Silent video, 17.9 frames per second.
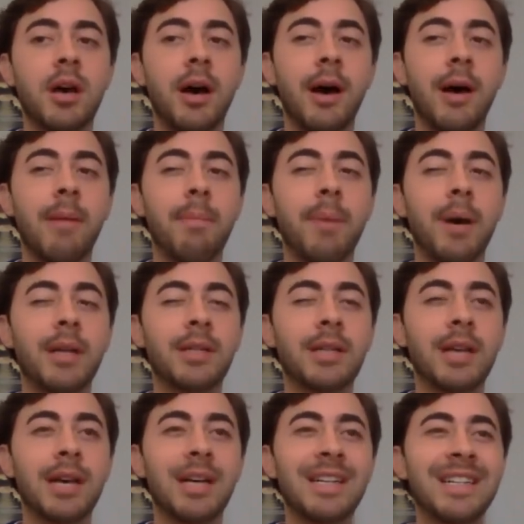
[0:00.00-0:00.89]
Uh, but,
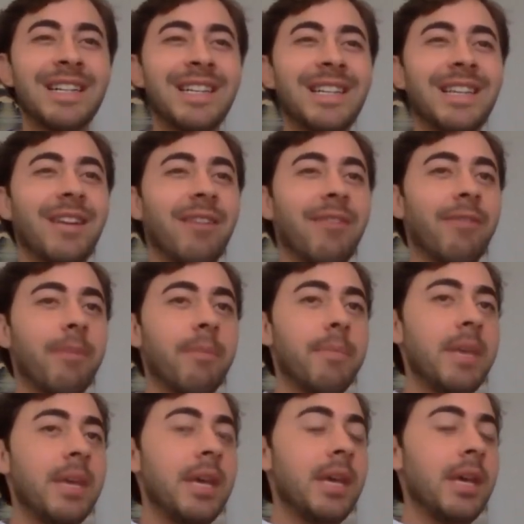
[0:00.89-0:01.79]
uh, you know, for
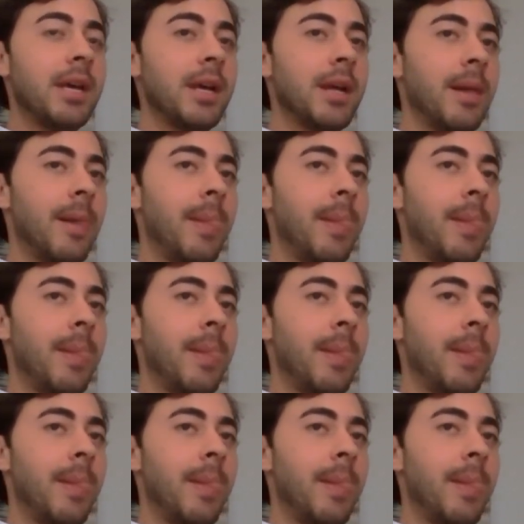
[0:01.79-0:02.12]
me,